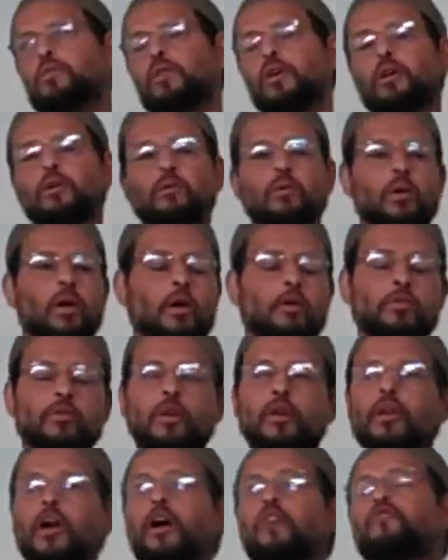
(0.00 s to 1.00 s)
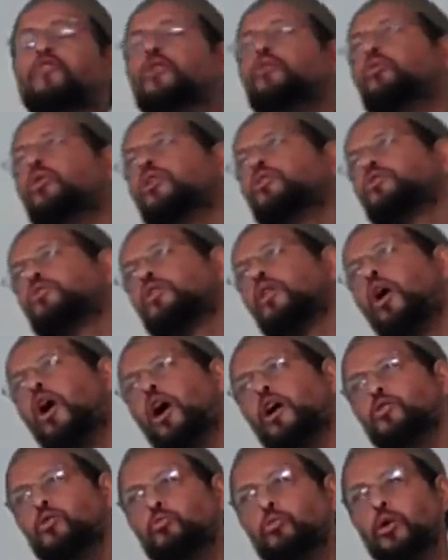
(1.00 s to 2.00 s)
Then everyone's
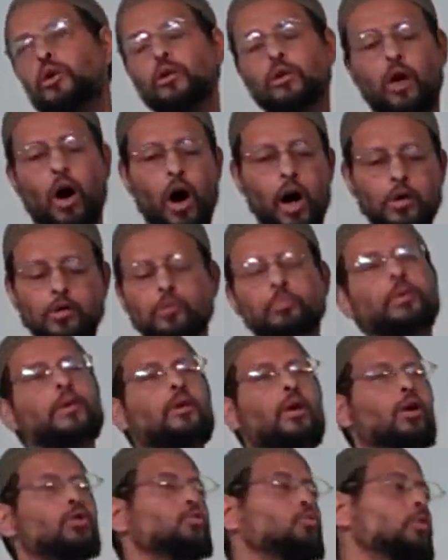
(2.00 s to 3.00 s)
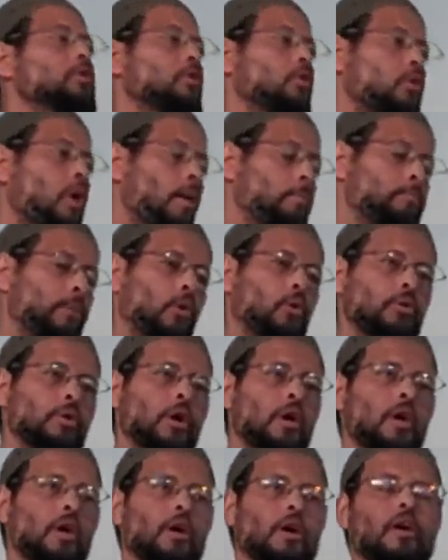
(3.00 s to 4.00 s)
lost. We're lost because we crumbled,
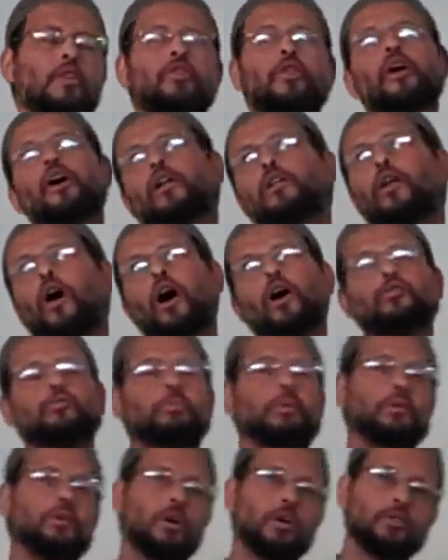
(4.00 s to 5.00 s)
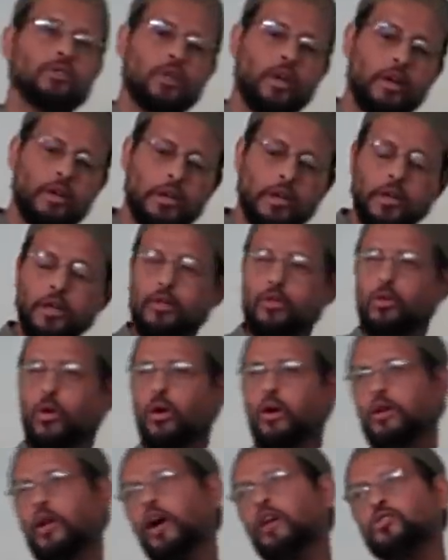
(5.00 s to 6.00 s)
and they're lost because they leaned
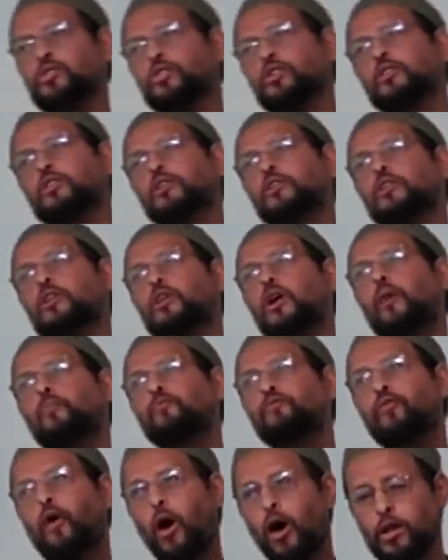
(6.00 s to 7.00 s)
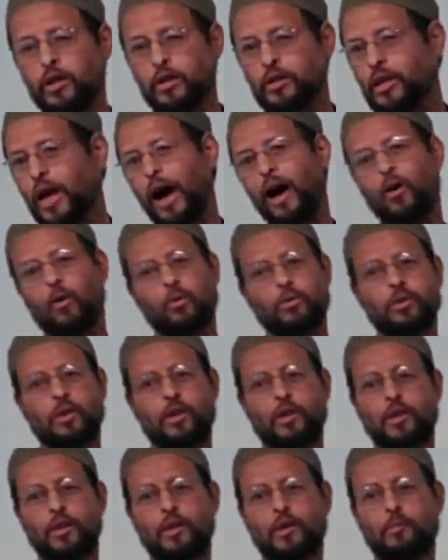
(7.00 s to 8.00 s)
on us and ended up falling down.
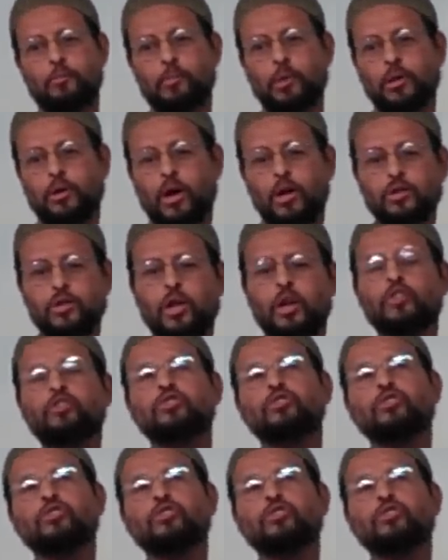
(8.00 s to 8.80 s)
Because they